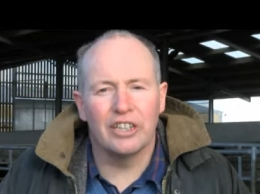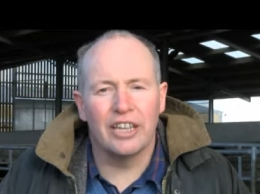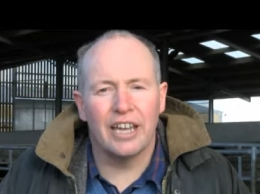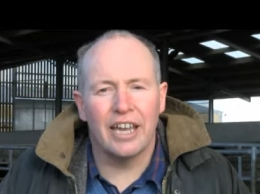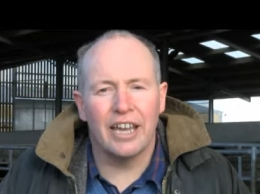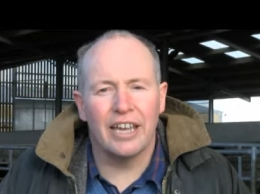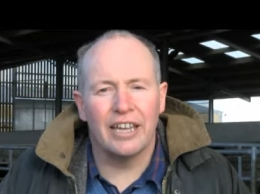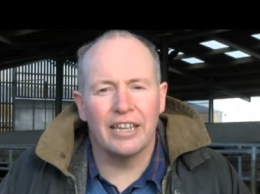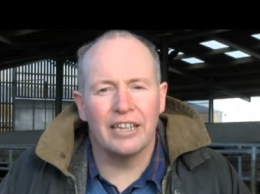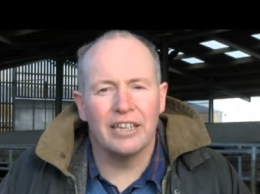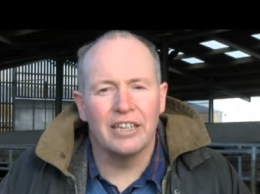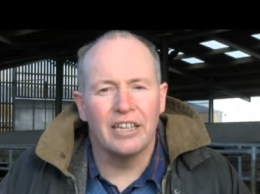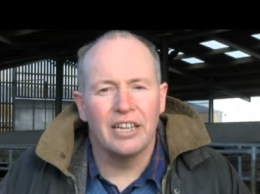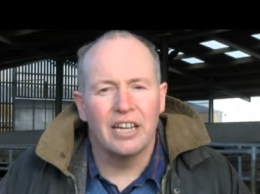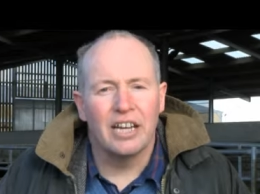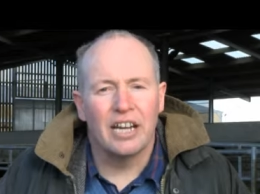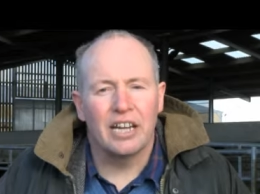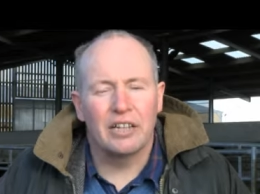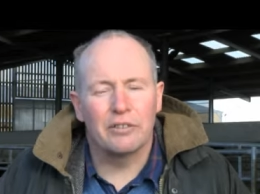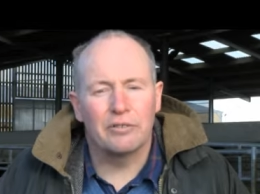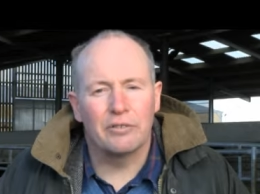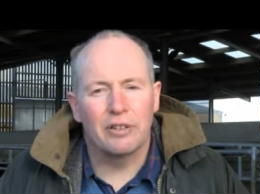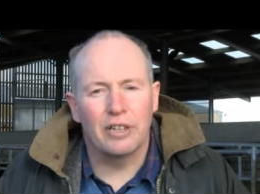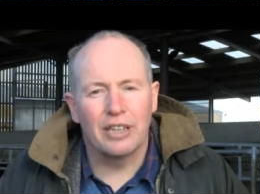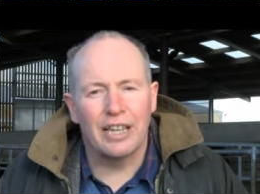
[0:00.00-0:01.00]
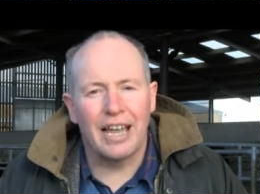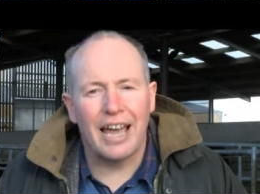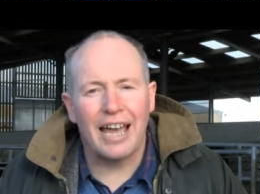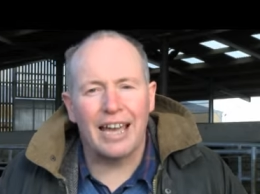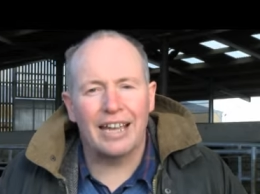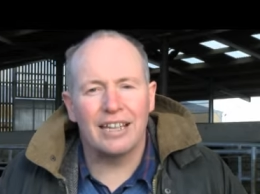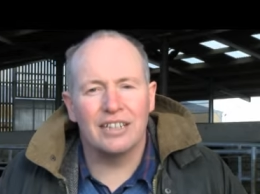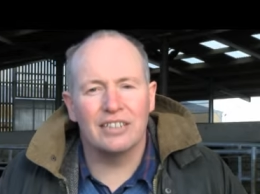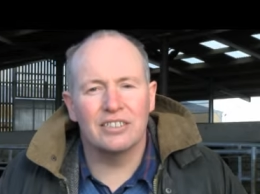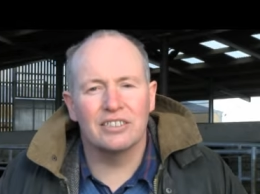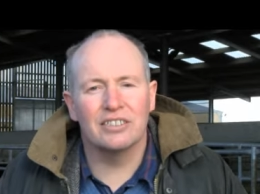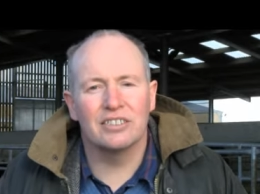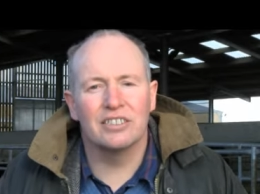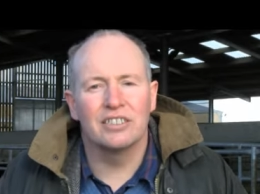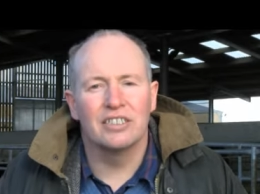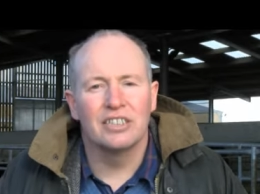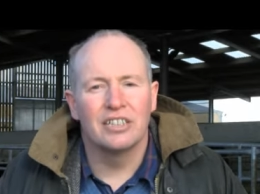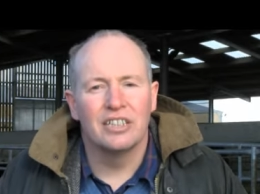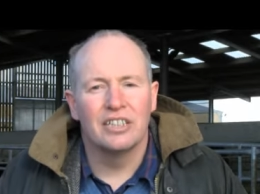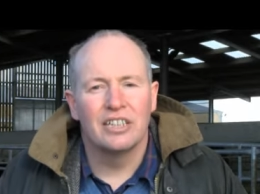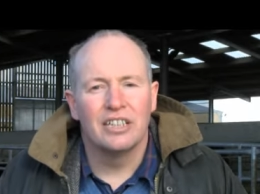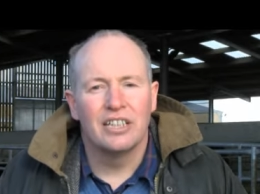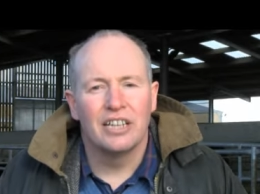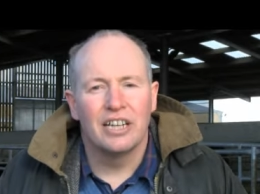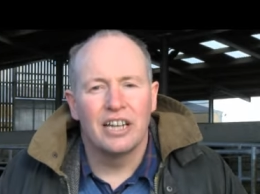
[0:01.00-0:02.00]
the day and relax
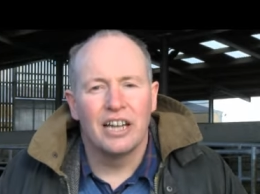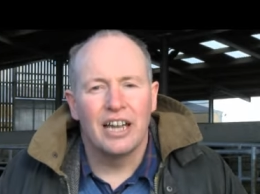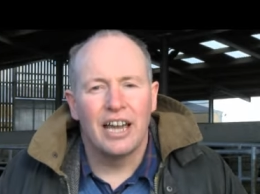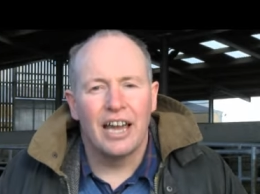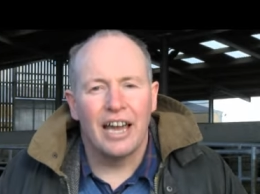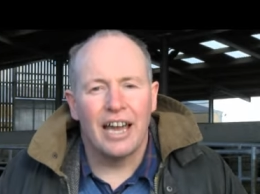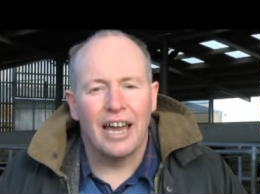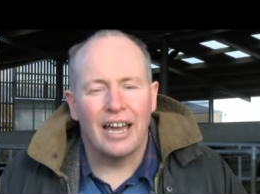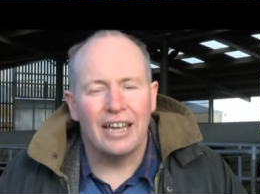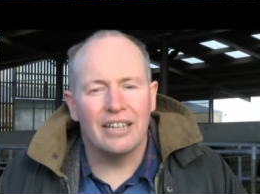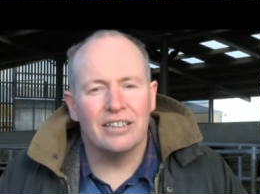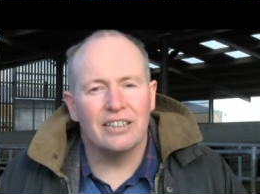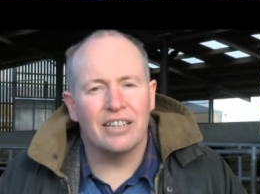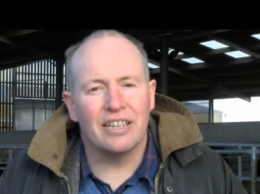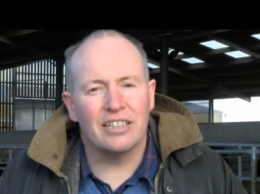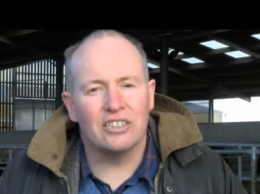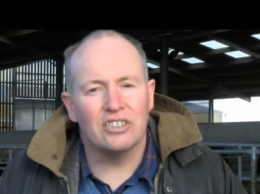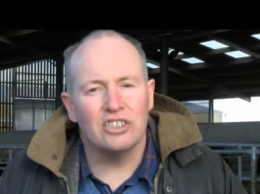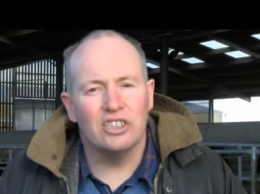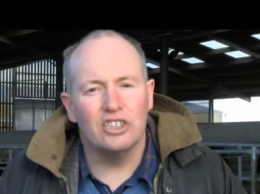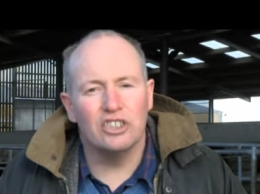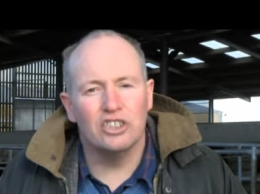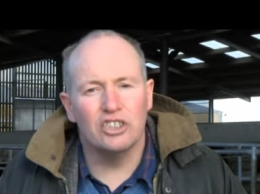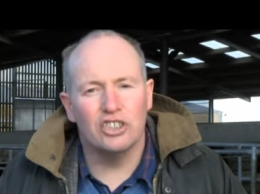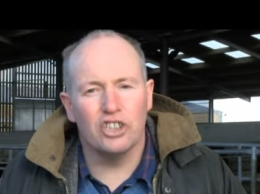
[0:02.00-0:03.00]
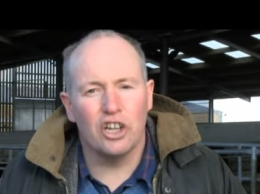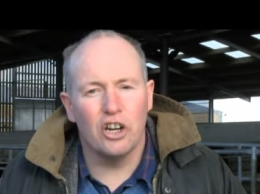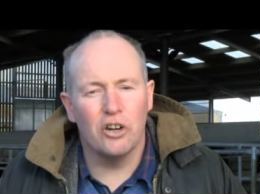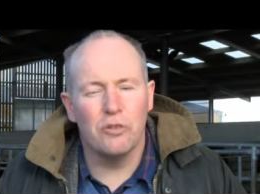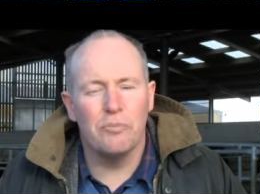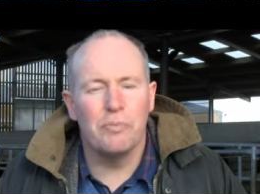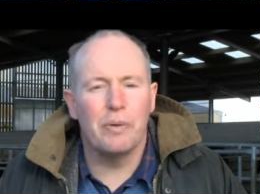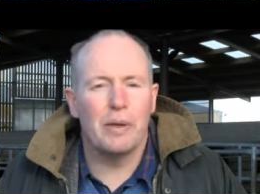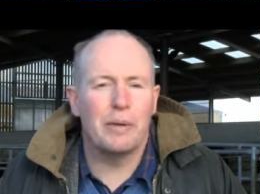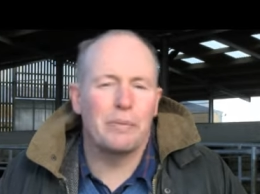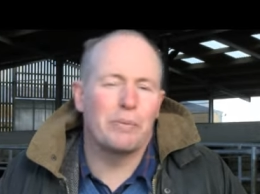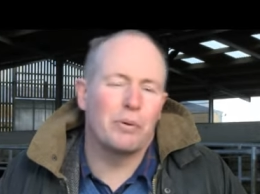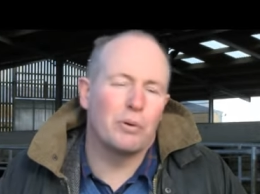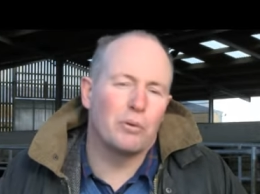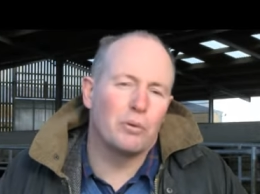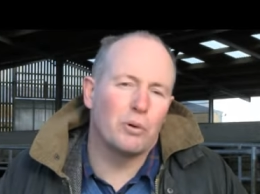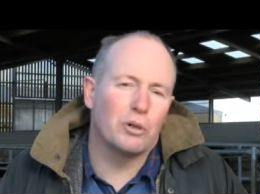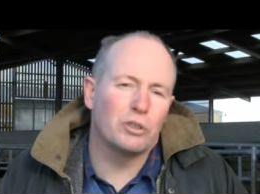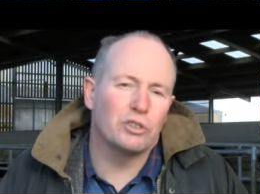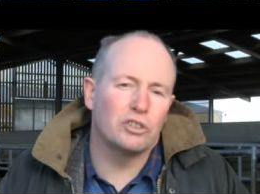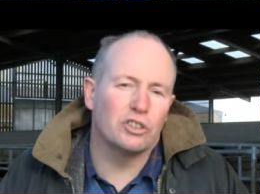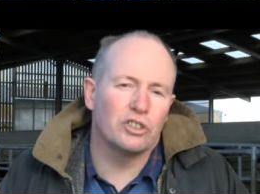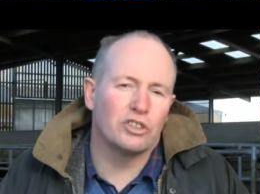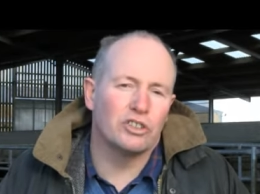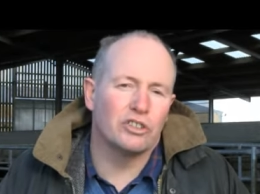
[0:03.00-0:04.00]
and actually show people
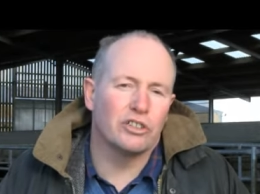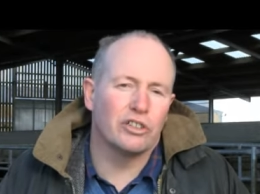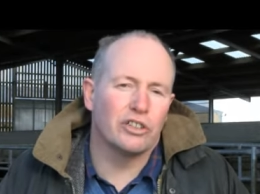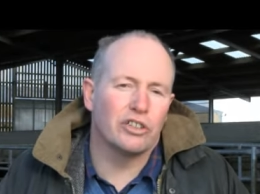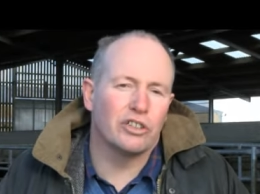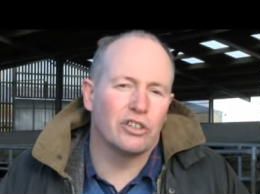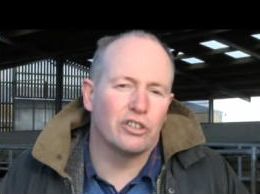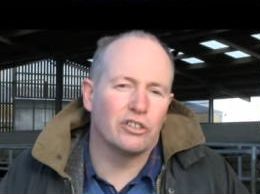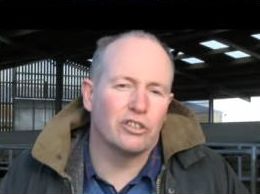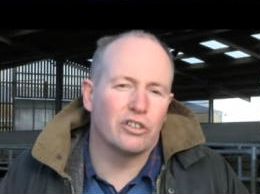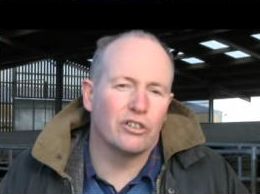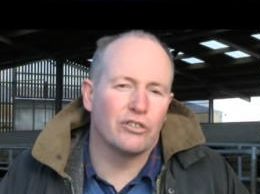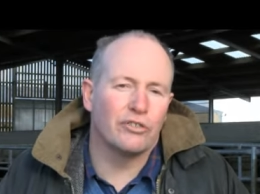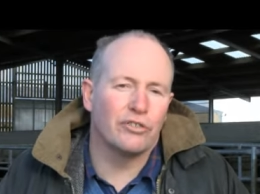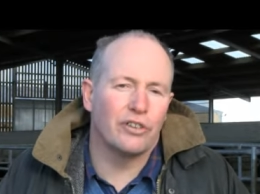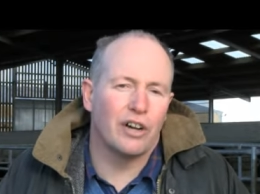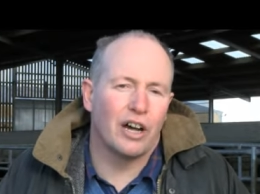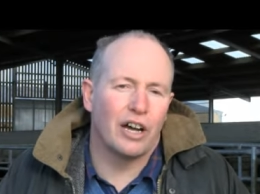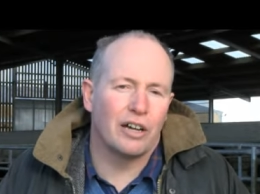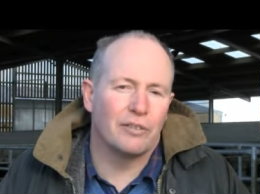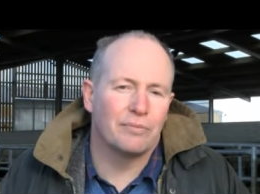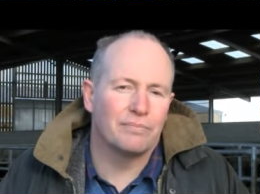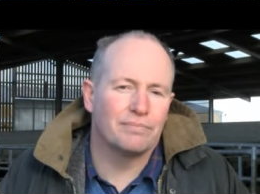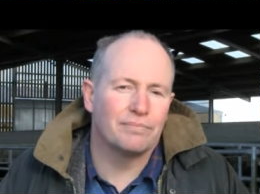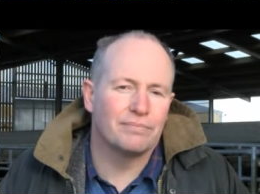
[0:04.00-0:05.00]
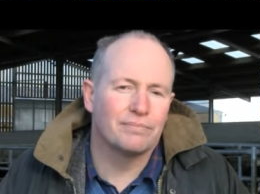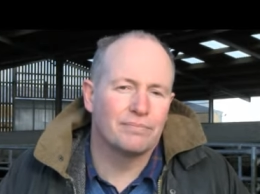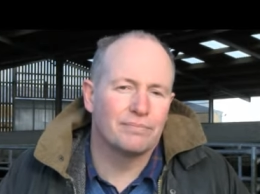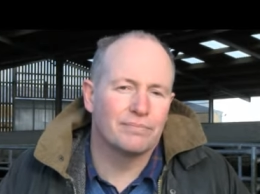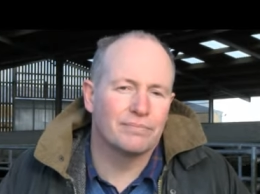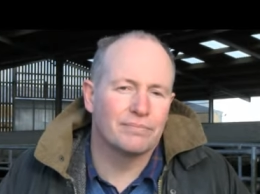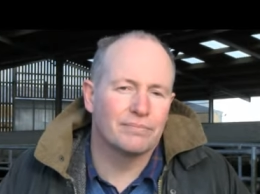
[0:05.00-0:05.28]
what you're doing on your farm.